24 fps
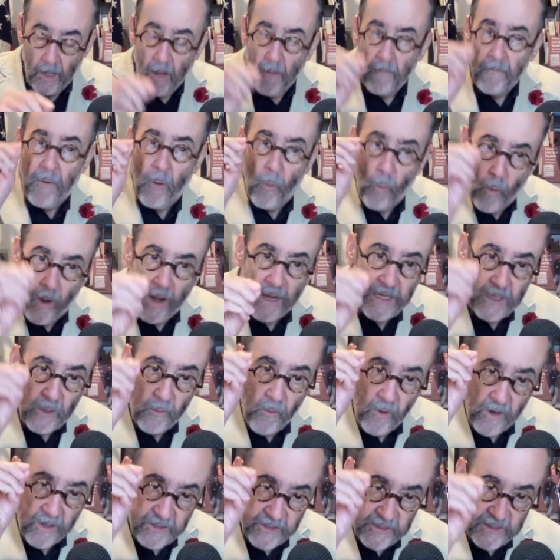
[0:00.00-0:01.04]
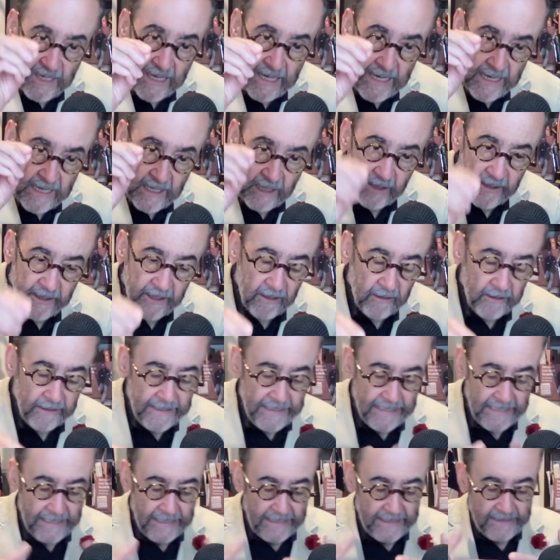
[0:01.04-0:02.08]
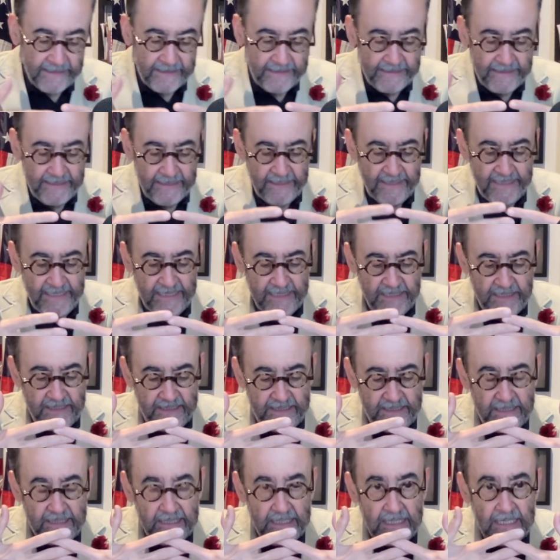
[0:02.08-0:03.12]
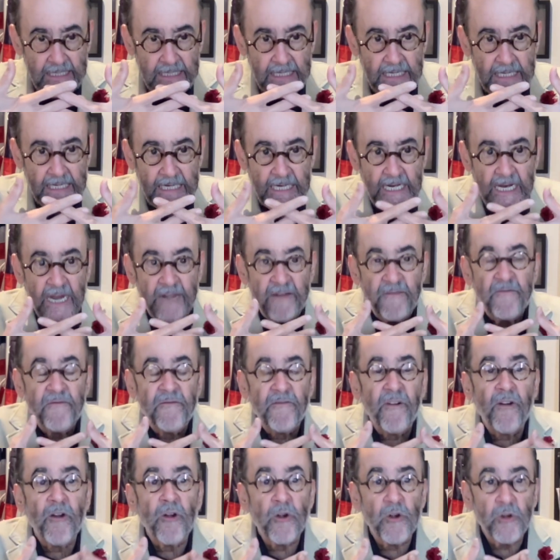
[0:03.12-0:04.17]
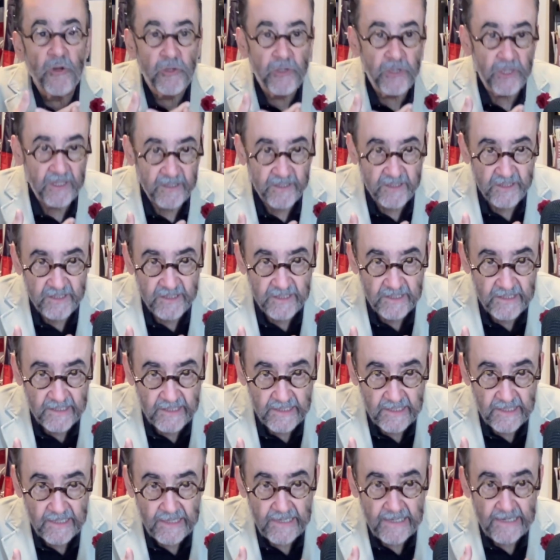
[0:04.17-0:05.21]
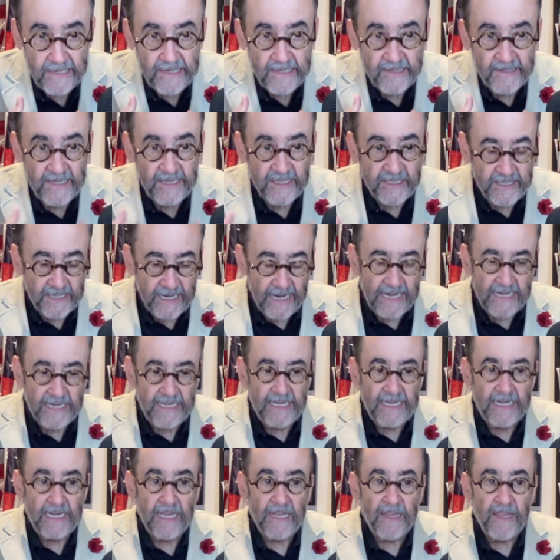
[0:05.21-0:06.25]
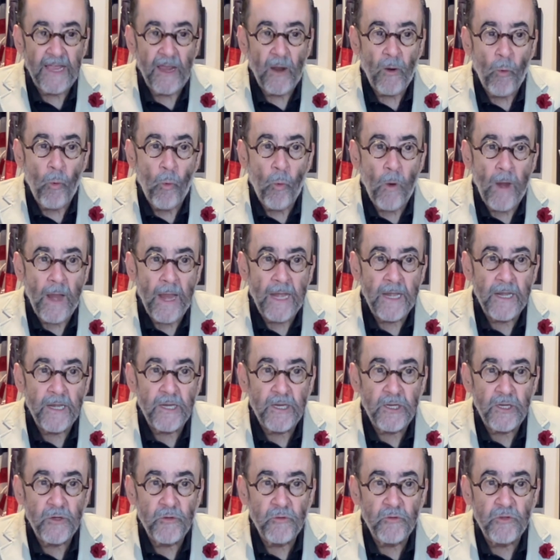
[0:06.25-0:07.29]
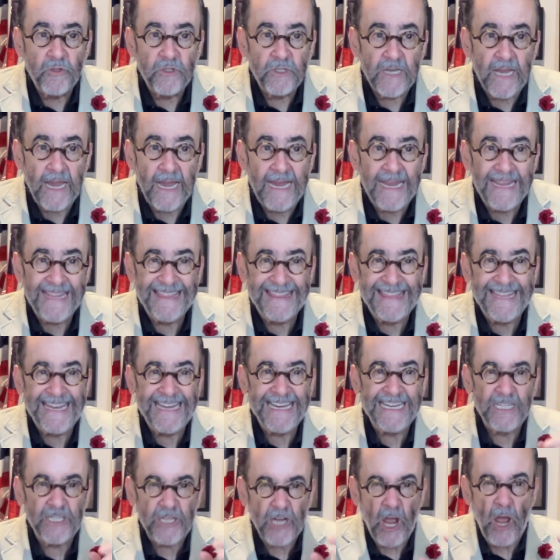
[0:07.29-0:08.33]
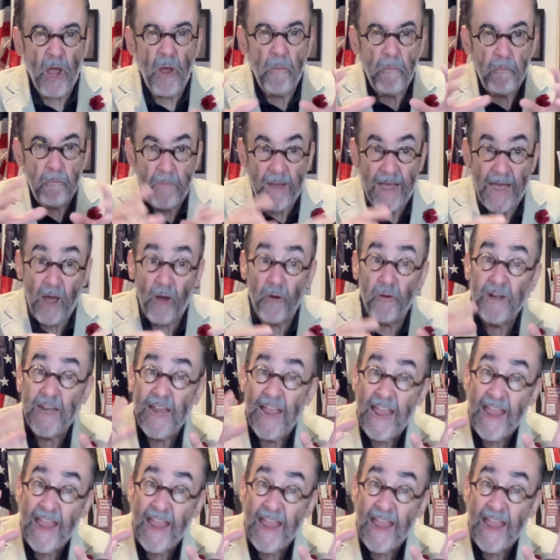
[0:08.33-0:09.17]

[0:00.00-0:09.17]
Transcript: But what you are seeing clearly is this convergence, this idea that when you say things about